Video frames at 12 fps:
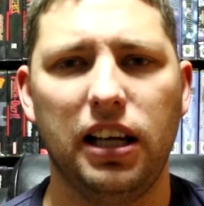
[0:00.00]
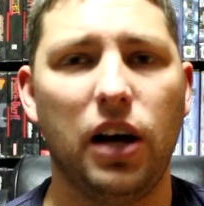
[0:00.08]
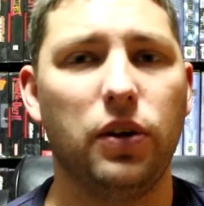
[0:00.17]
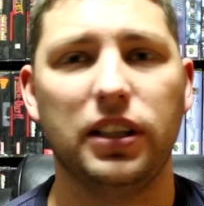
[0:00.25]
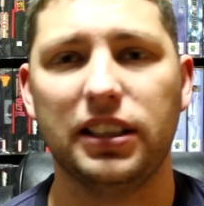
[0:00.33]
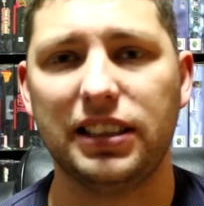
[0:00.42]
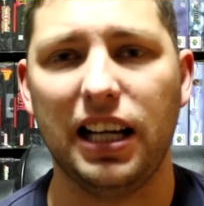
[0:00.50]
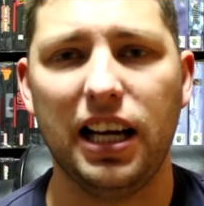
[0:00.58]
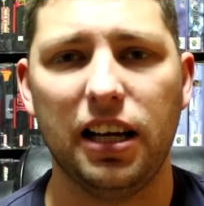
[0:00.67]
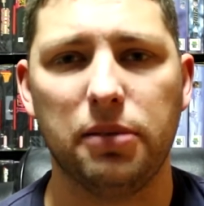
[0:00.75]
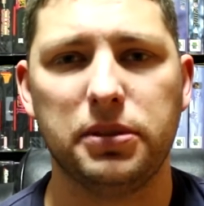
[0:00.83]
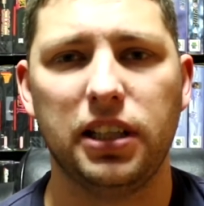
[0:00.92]
countless
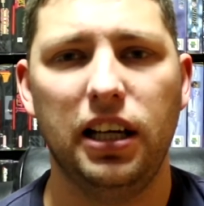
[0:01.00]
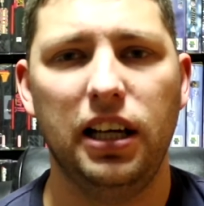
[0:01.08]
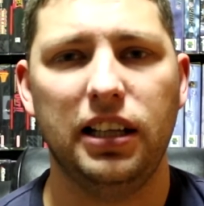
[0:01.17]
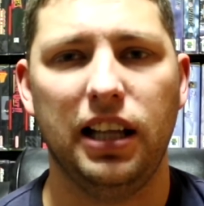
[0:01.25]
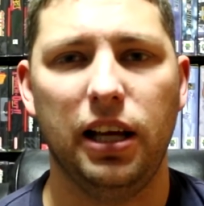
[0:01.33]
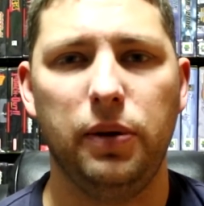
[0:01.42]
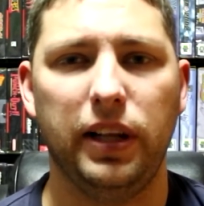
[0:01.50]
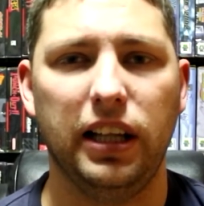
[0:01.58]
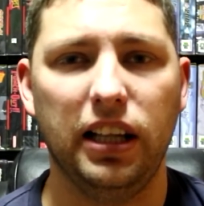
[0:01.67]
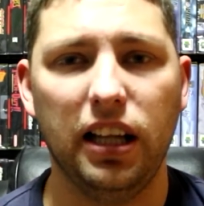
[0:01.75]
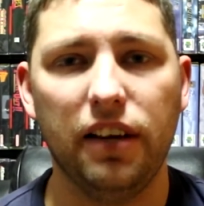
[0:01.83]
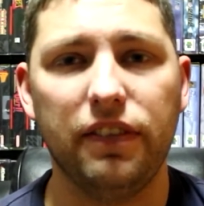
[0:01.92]
times that he would
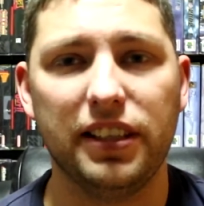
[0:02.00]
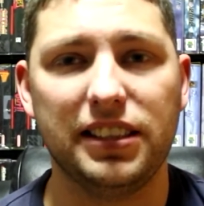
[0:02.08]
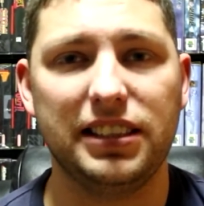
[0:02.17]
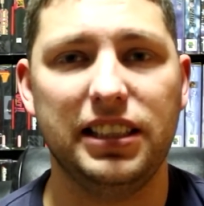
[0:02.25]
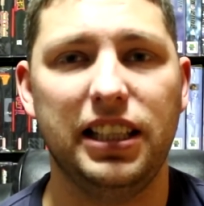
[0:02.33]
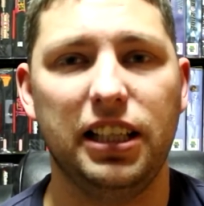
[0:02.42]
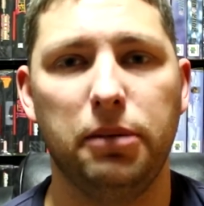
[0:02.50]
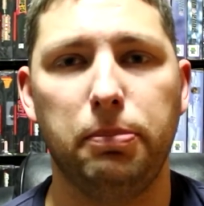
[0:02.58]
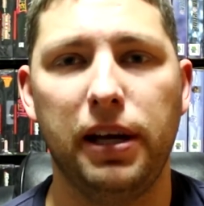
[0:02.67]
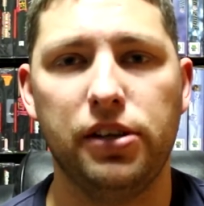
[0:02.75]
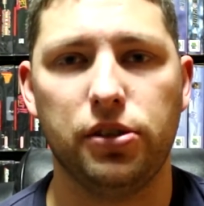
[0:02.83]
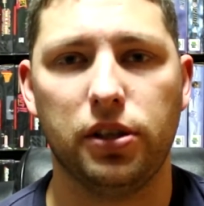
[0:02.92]
love to see
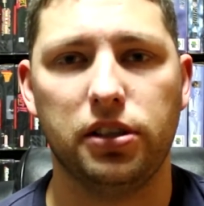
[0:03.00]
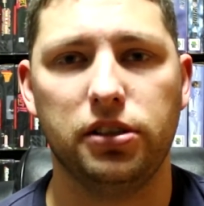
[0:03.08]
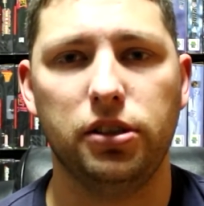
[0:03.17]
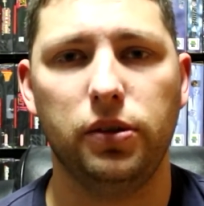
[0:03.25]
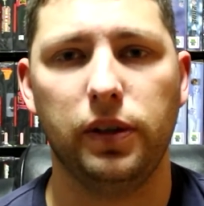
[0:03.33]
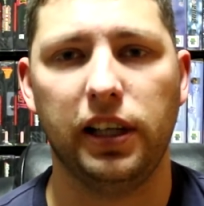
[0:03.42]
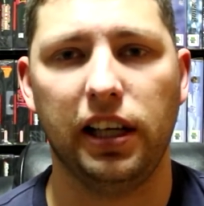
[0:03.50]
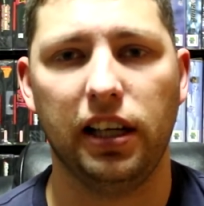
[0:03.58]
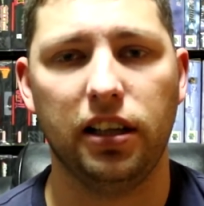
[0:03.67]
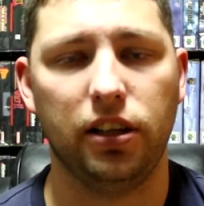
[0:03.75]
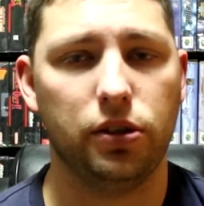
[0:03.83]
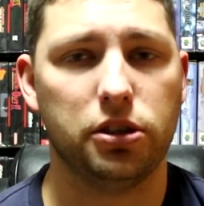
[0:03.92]
Banjo Kazooie
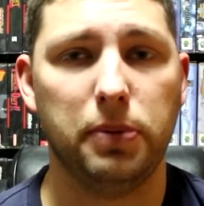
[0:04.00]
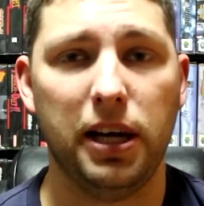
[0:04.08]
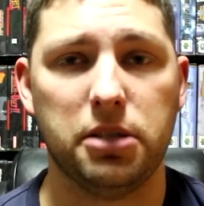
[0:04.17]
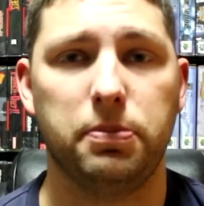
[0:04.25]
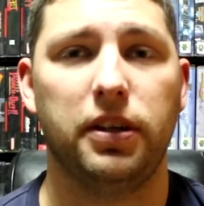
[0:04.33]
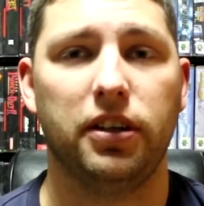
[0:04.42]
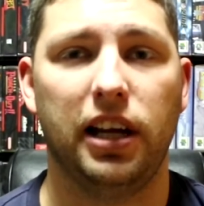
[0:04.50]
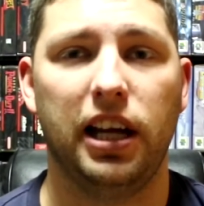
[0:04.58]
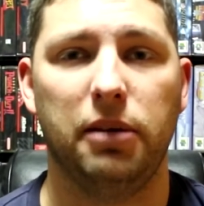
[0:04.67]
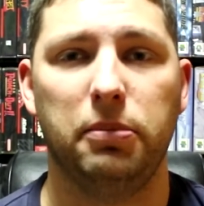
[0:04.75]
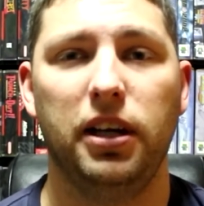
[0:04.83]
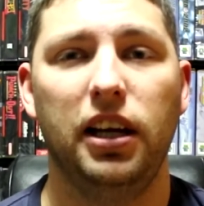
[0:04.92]
in the new Smash Brother
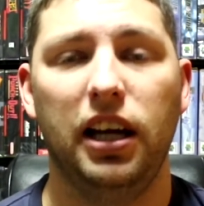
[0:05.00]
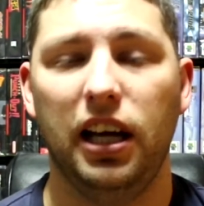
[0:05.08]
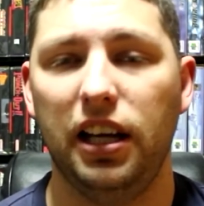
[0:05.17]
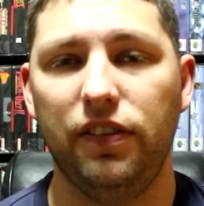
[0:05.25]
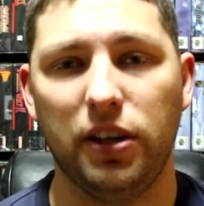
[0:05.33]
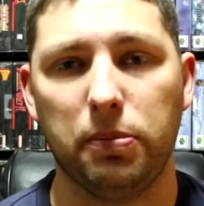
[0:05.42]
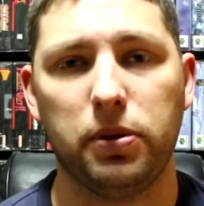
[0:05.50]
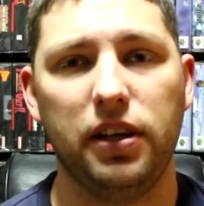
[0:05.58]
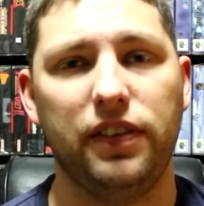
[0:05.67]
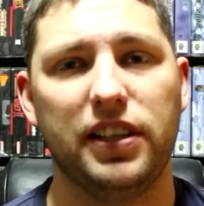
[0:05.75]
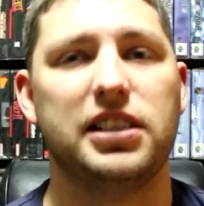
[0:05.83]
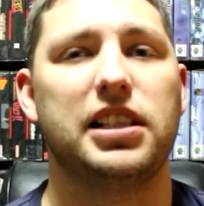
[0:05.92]
game and even the
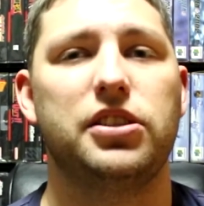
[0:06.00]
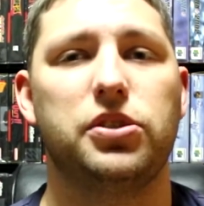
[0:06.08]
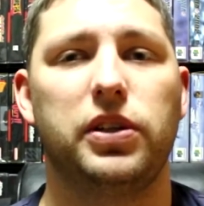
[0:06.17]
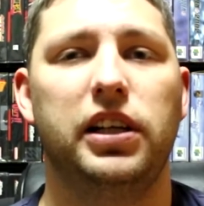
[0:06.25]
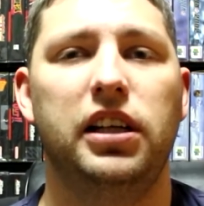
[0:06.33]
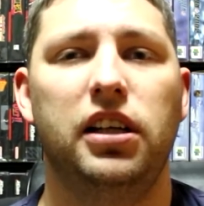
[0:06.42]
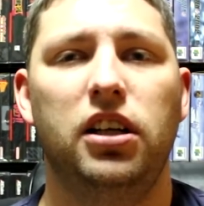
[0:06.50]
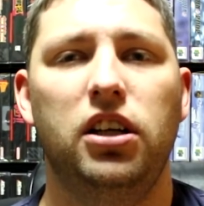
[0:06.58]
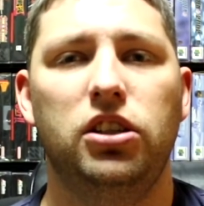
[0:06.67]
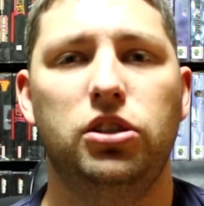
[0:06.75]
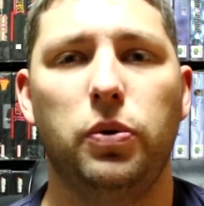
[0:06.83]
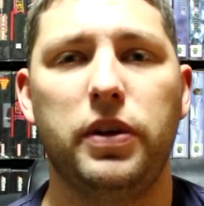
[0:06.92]
previous entry.
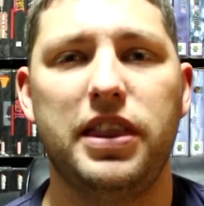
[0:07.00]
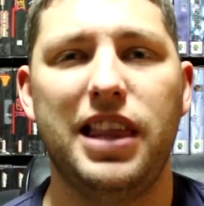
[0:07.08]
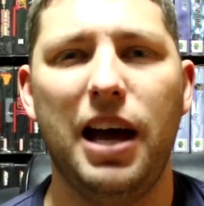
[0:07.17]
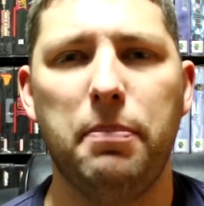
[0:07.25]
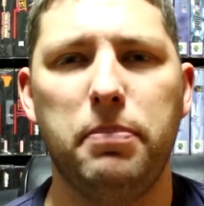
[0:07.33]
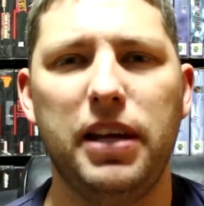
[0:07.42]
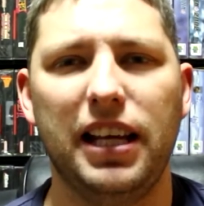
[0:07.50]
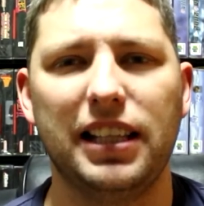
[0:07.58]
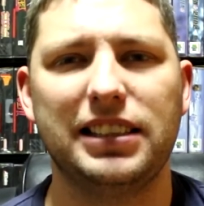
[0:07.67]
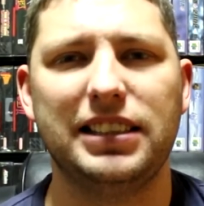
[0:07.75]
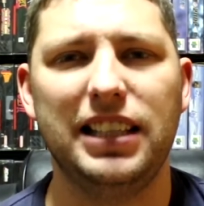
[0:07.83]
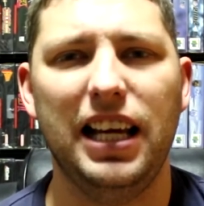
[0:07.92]
So with that being
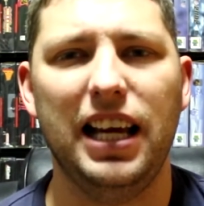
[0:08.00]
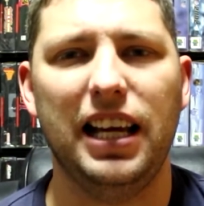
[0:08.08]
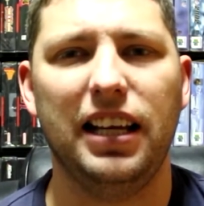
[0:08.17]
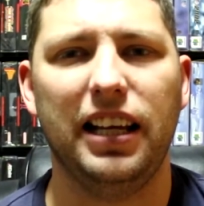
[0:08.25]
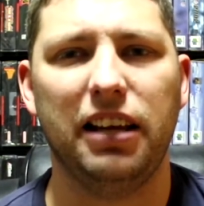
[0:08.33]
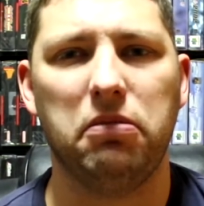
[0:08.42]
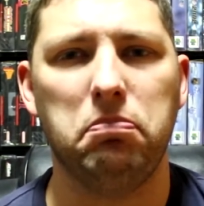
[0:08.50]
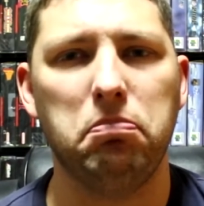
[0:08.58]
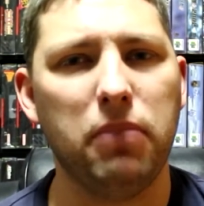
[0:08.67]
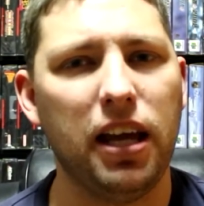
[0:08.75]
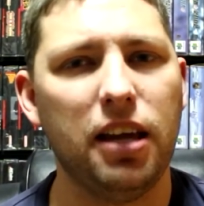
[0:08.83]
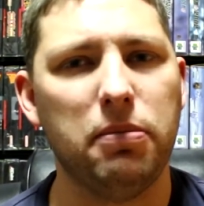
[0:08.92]
said, like
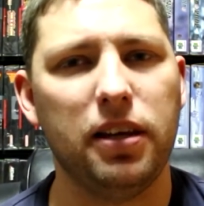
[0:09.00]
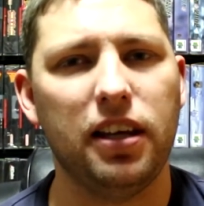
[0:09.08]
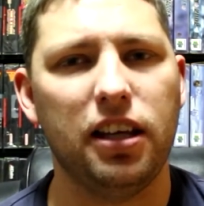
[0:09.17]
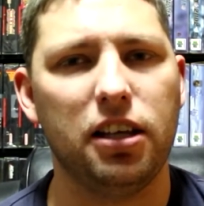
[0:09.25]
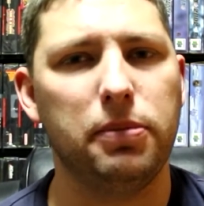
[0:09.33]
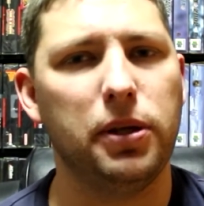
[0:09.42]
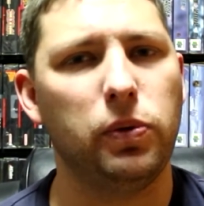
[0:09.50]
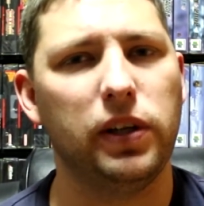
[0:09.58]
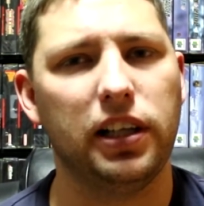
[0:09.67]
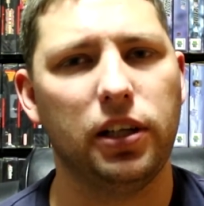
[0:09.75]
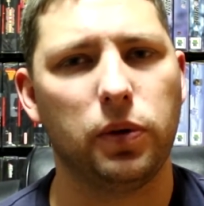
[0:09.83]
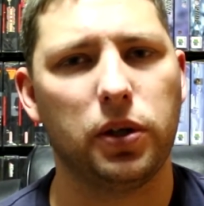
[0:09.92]
maybe he'd be
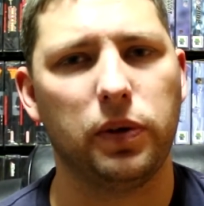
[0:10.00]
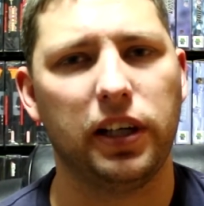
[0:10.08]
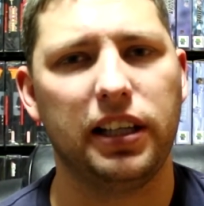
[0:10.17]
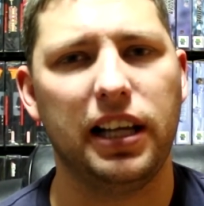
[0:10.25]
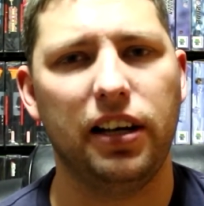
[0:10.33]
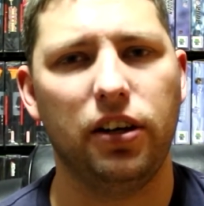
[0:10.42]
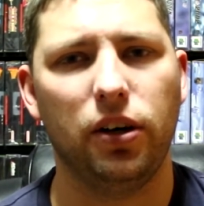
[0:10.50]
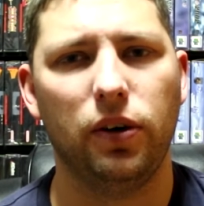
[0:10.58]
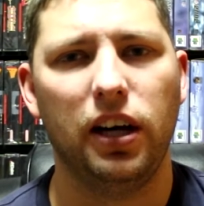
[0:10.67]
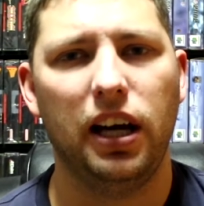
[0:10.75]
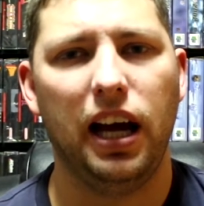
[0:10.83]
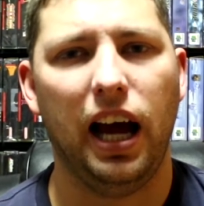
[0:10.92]
willing to work with Nintendo
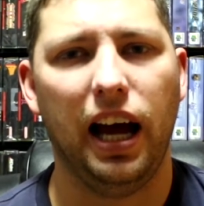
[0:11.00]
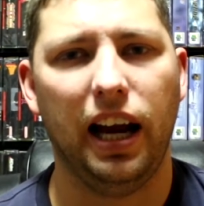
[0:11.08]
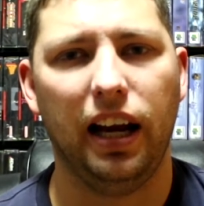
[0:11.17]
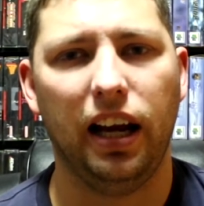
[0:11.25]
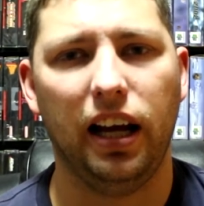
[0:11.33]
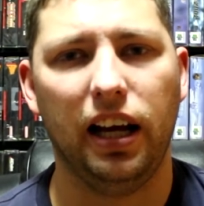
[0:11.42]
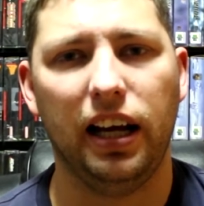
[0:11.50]
on uh,